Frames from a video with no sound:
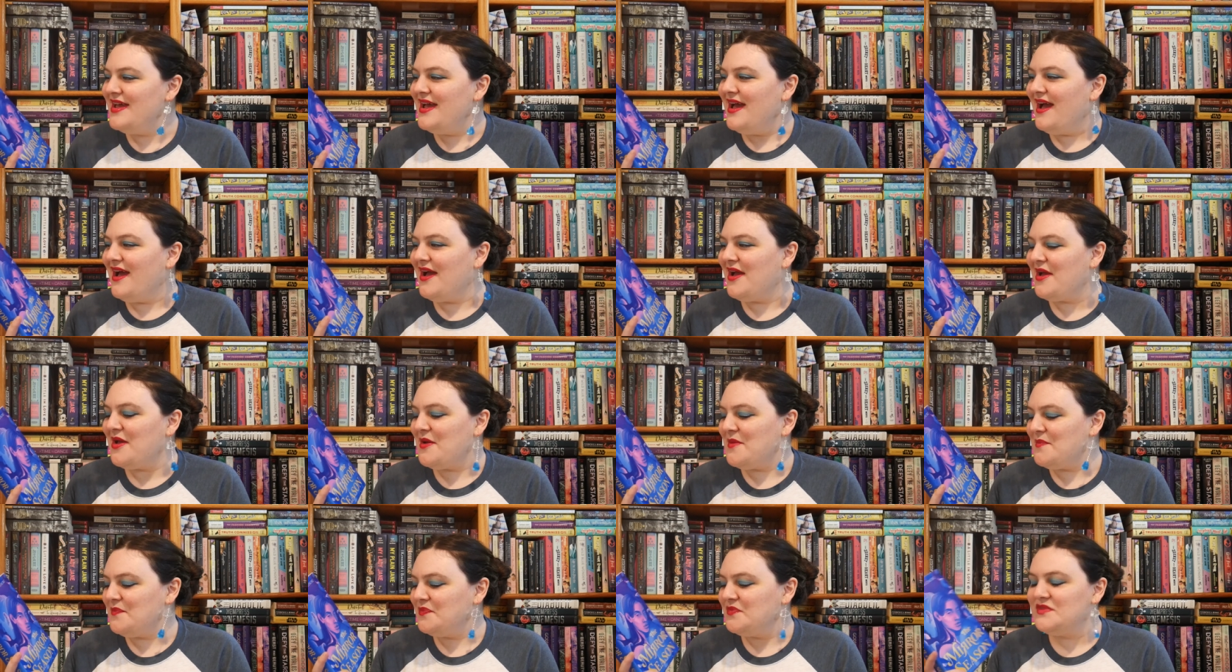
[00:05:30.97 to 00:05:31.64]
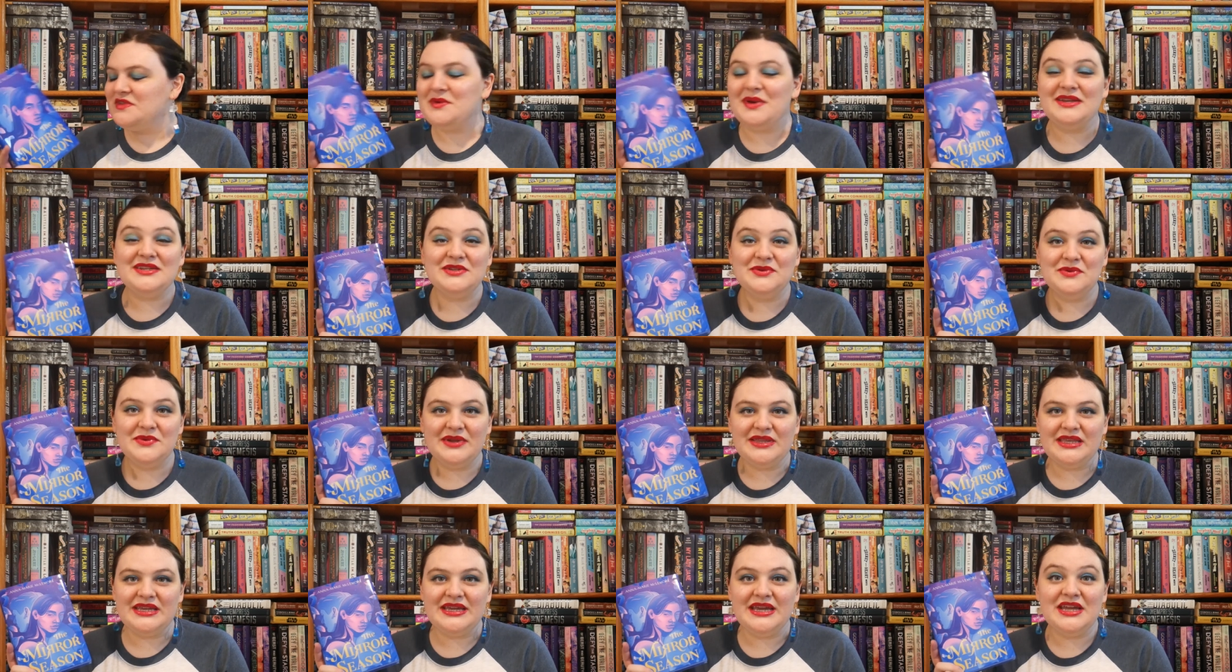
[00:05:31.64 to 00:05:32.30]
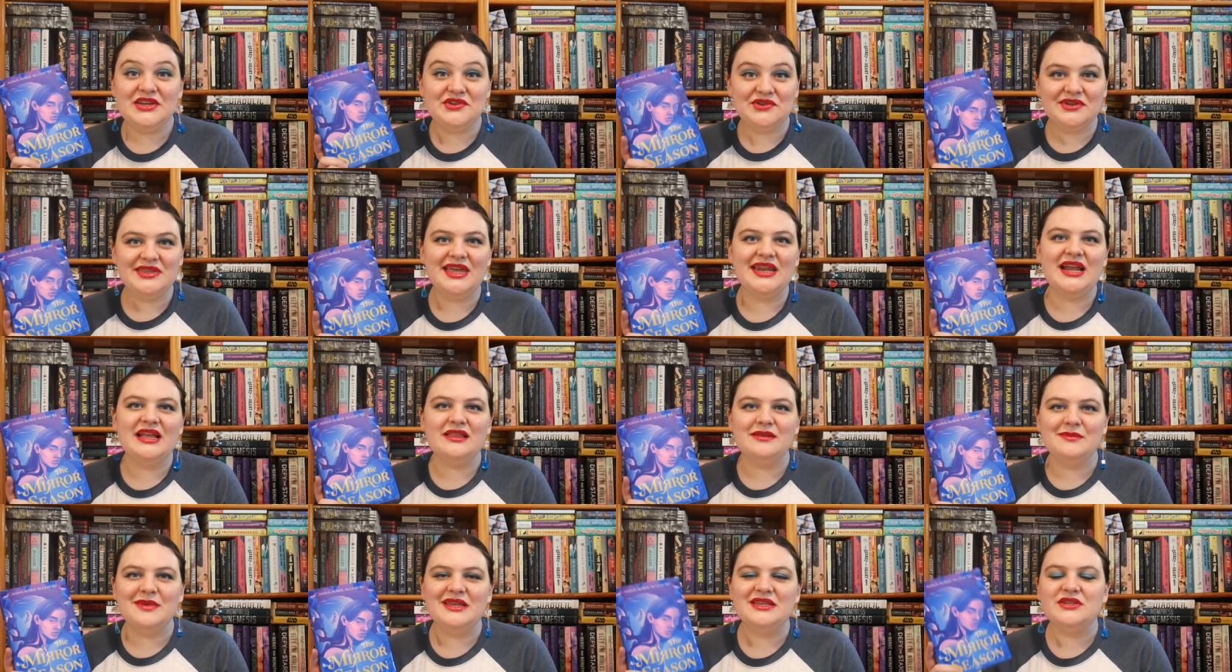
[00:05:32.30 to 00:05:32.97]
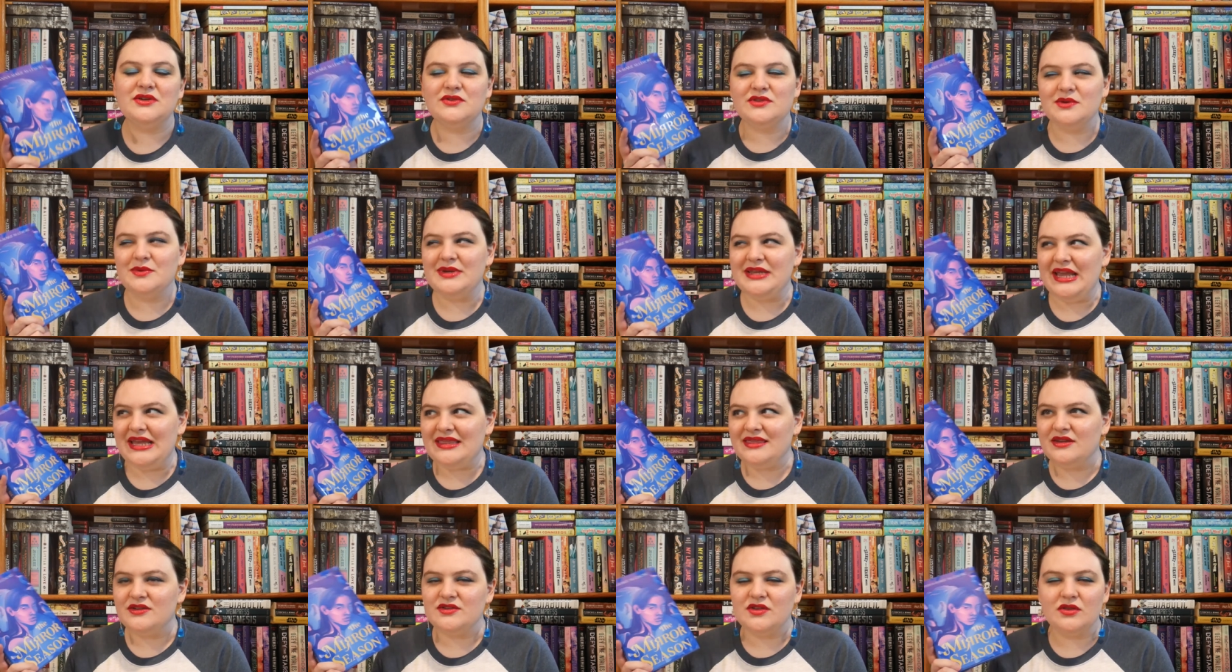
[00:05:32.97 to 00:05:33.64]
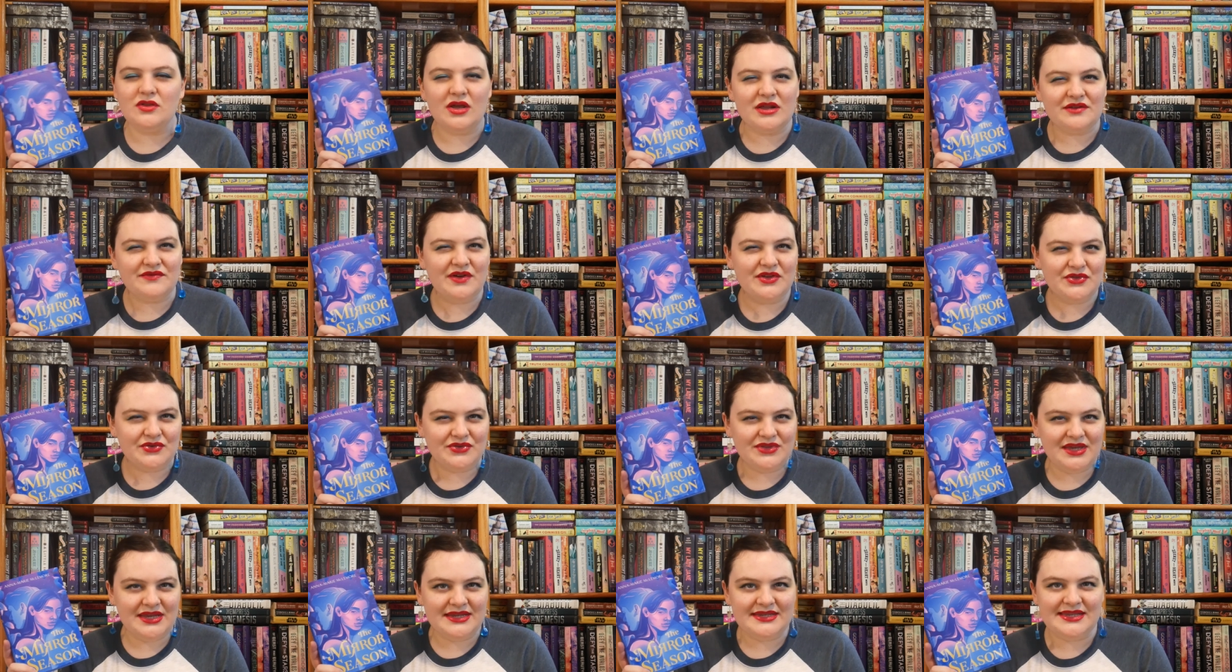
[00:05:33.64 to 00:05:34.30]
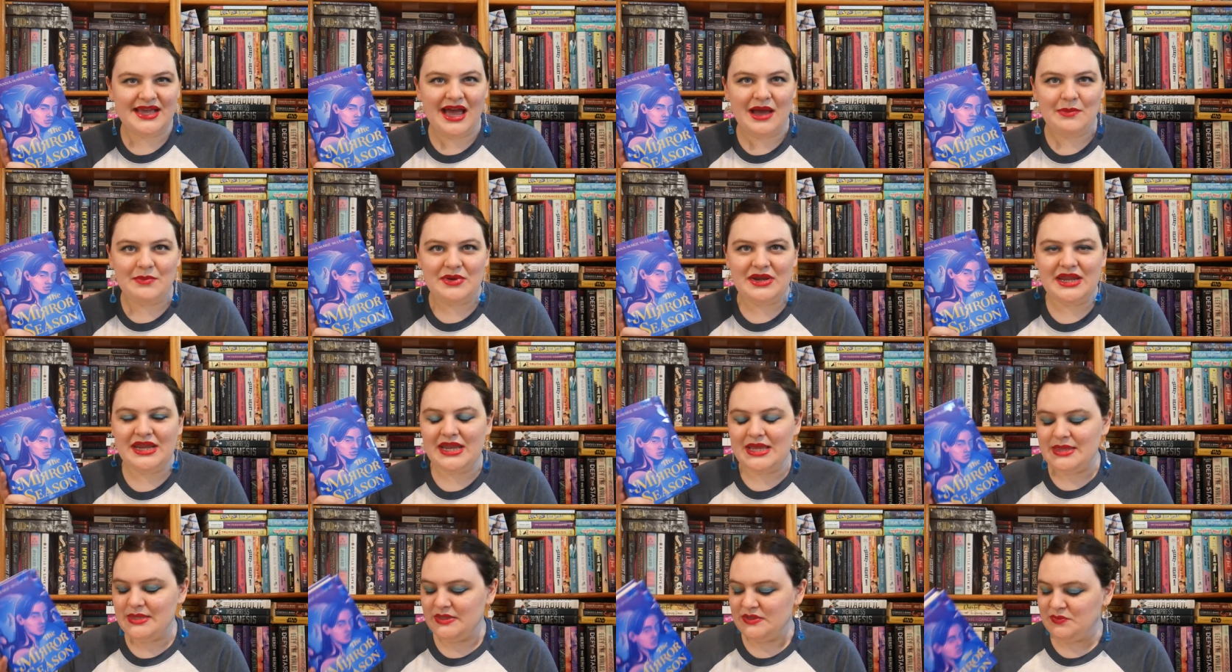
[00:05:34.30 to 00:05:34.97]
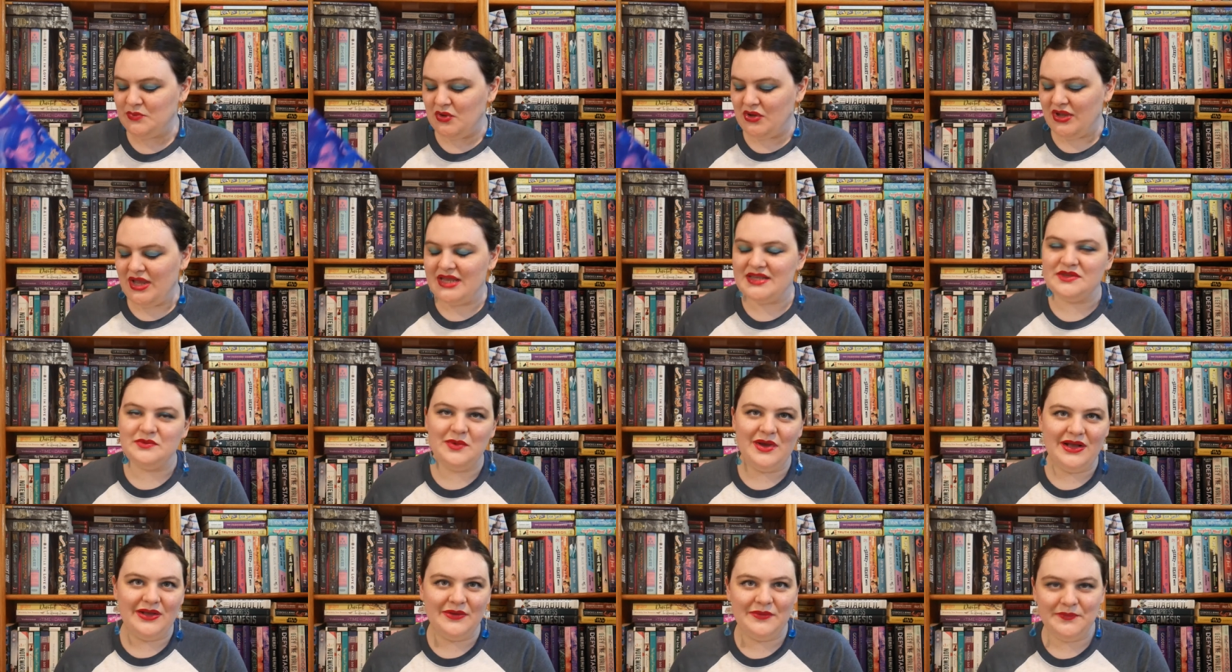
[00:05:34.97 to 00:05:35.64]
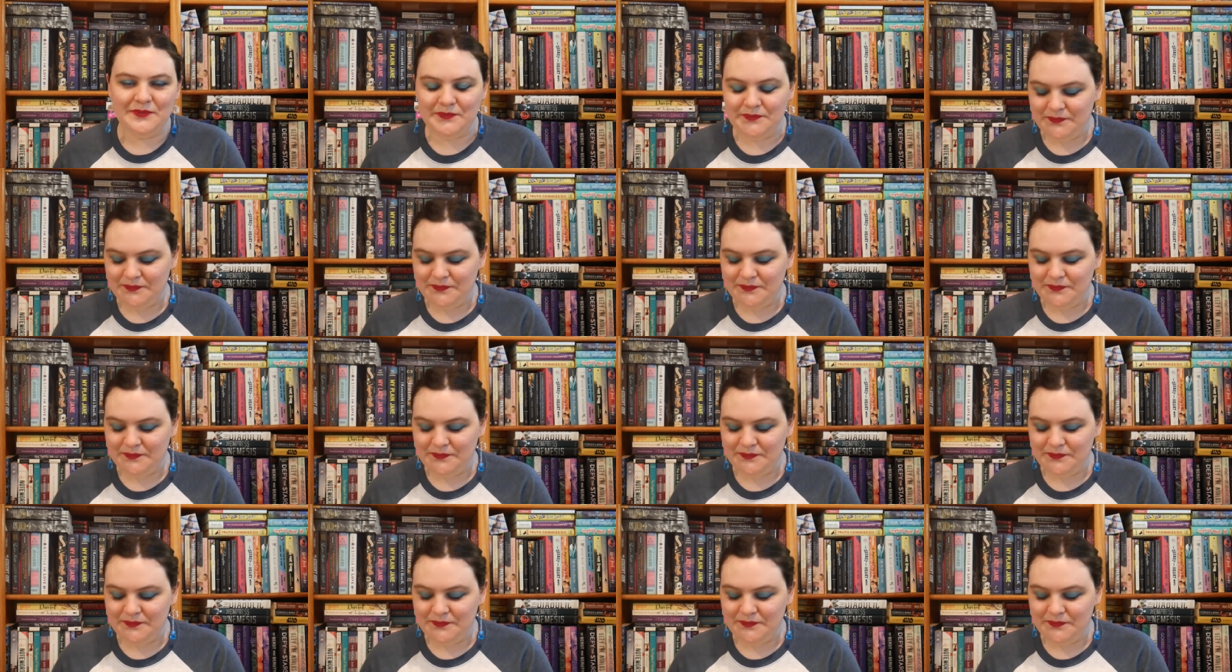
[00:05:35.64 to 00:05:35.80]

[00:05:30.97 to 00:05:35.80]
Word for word: Um, so I do really enjoy that element, although again, there's a lot of other things happening in this book as well.